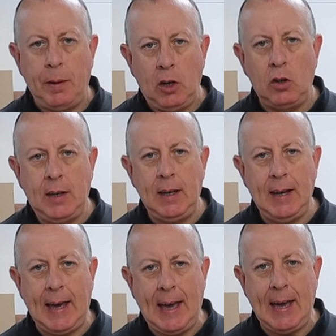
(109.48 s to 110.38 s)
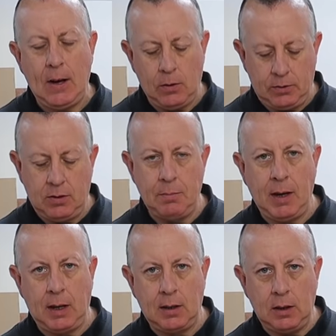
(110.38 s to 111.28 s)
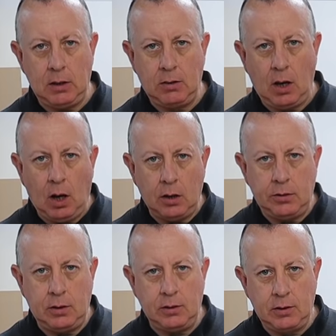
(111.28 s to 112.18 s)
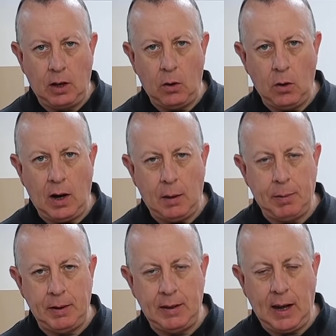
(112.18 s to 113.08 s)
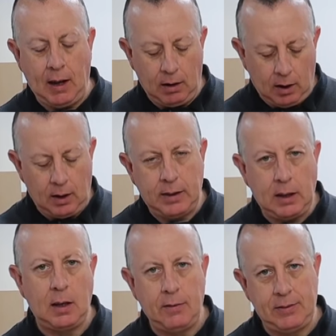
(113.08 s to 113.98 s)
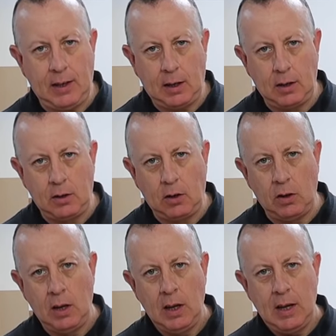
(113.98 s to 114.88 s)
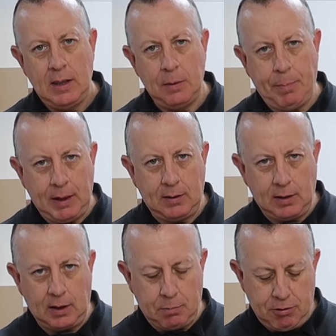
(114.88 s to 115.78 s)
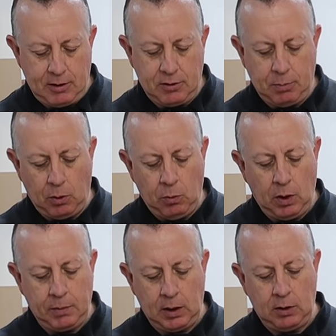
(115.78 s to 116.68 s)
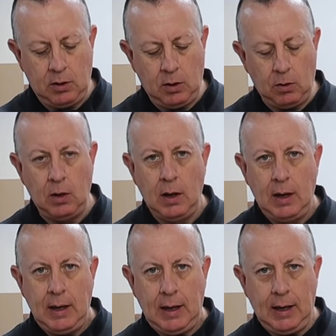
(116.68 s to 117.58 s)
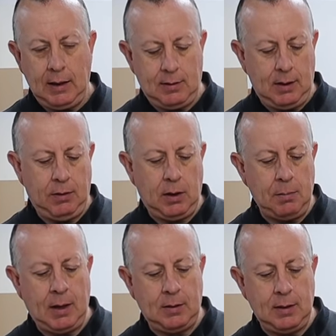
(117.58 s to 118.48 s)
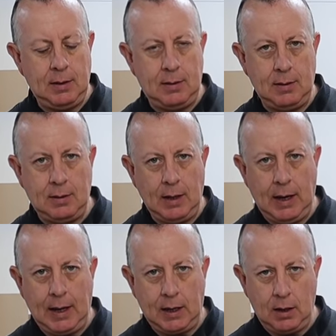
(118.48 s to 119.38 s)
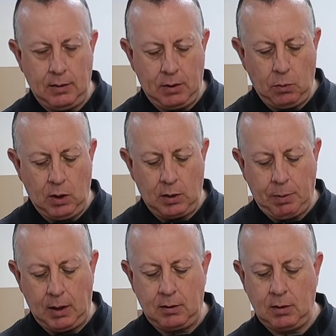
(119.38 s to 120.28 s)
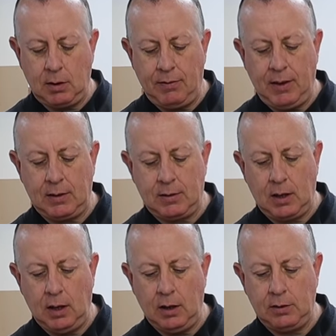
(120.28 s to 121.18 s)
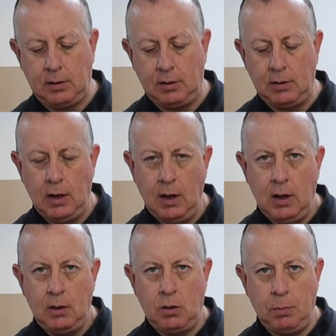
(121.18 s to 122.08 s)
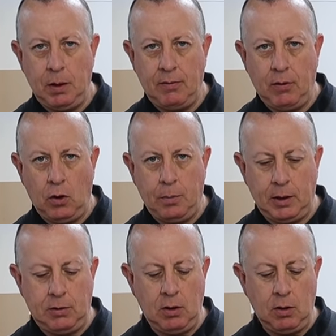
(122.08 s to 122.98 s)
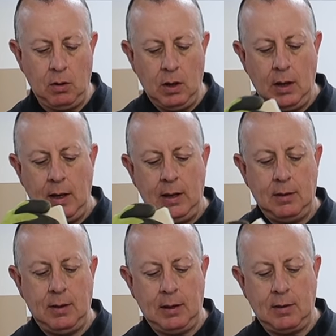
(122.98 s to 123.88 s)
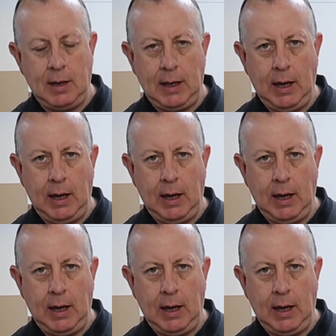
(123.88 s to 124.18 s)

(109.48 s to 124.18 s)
I've been looking at how to make these casters go up and down and I think I've settled on the basic principle. And what I'm going to do is, if you can imagine this is the leg of the workbench, I'm going to fix the casters to a bit of 4 by 2 that's actually